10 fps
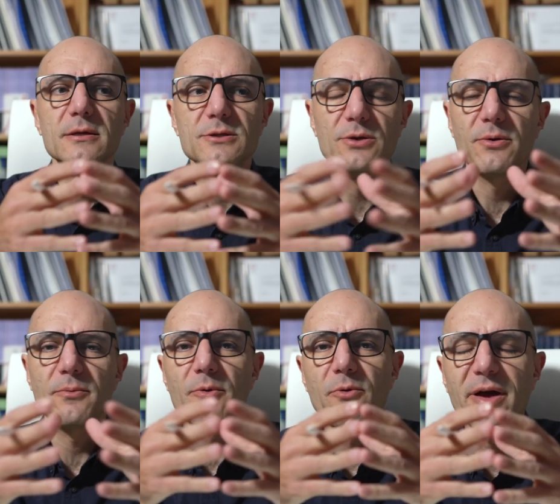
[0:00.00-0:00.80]

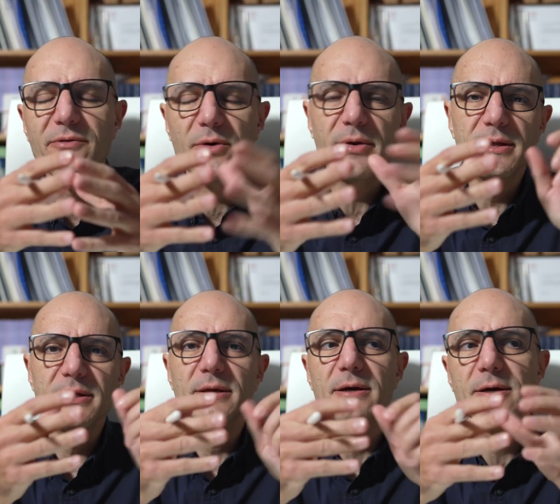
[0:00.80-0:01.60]
So we have
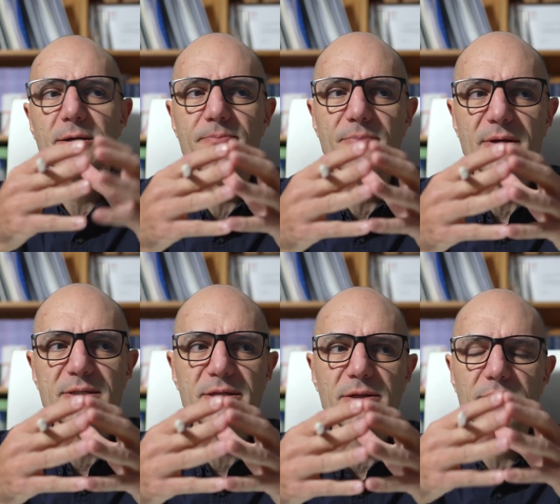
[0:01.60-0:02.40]
already
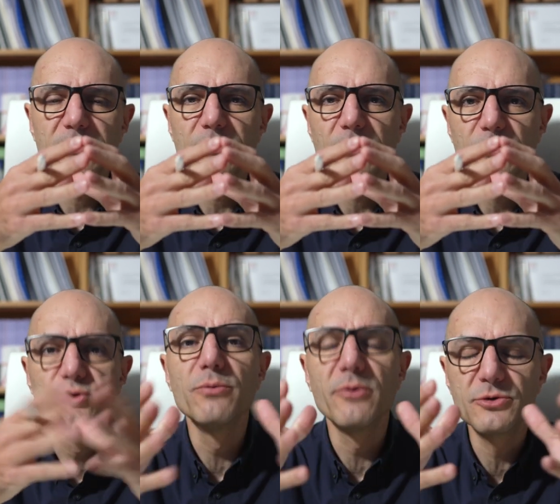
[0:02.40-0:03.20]
seen
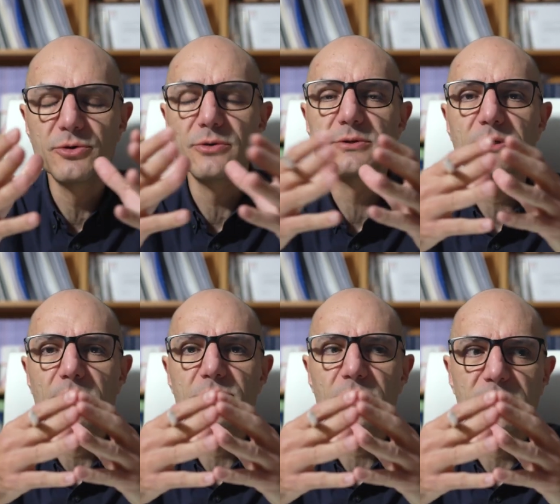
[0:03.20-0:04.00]
two modules
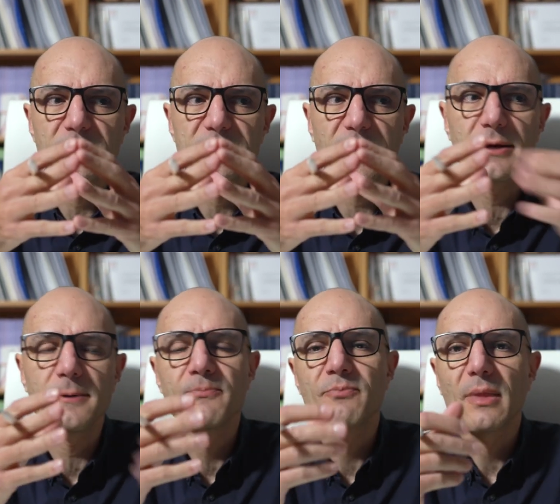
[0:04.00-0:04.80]
on joint
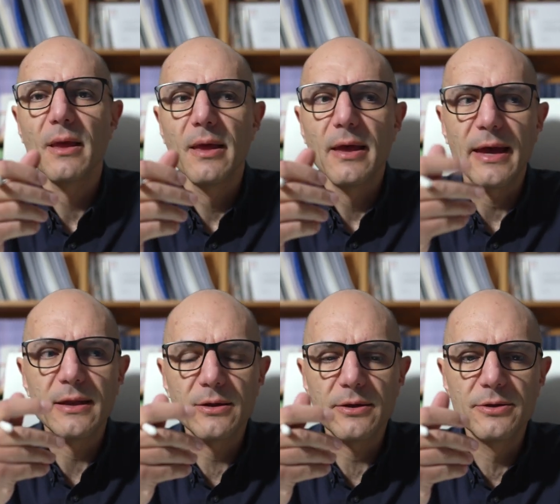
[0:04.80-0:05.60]
design,
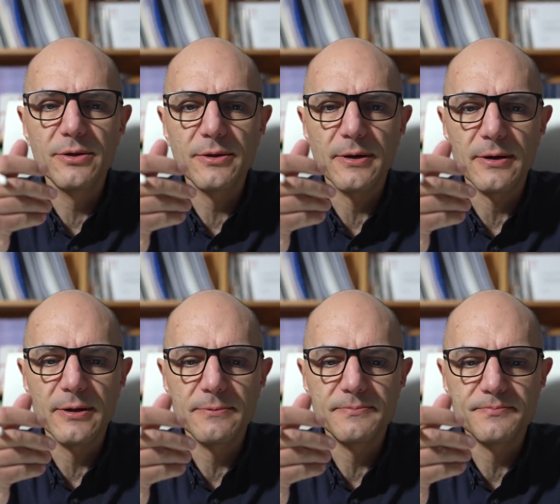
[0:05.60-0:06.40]
and
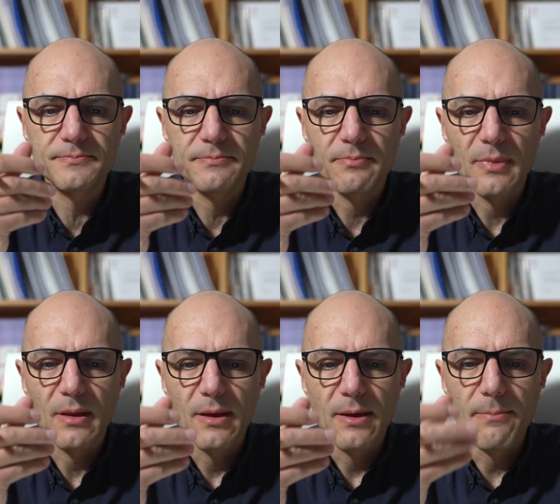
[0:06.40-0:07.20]
the
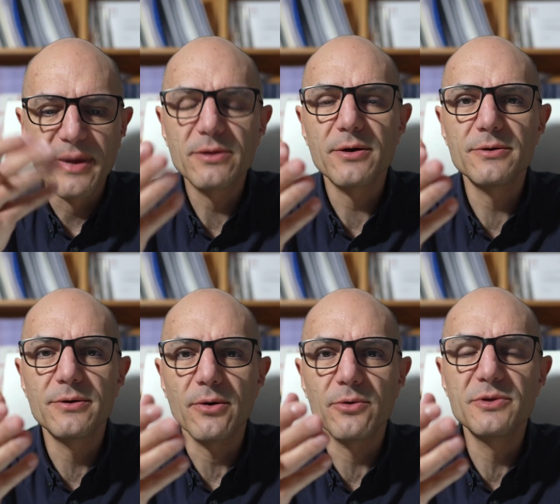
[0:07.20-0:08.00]

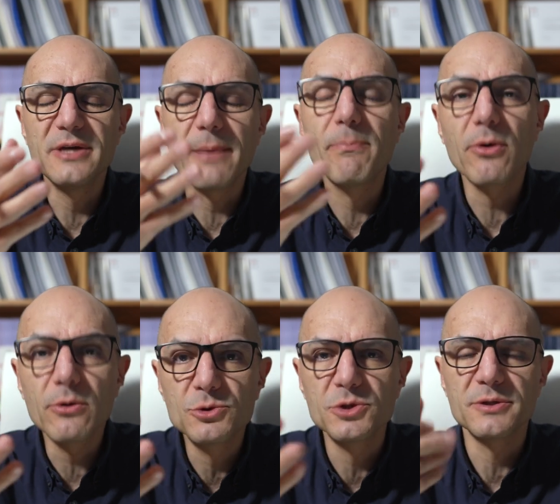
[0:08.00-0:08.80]
method or the
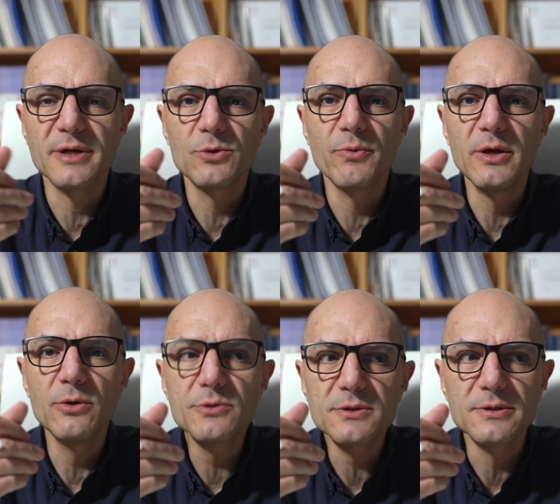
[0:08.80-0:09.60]
approach that we
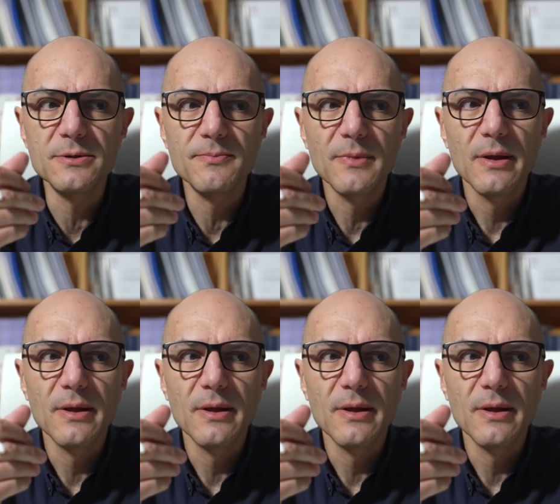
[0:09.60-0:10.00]
used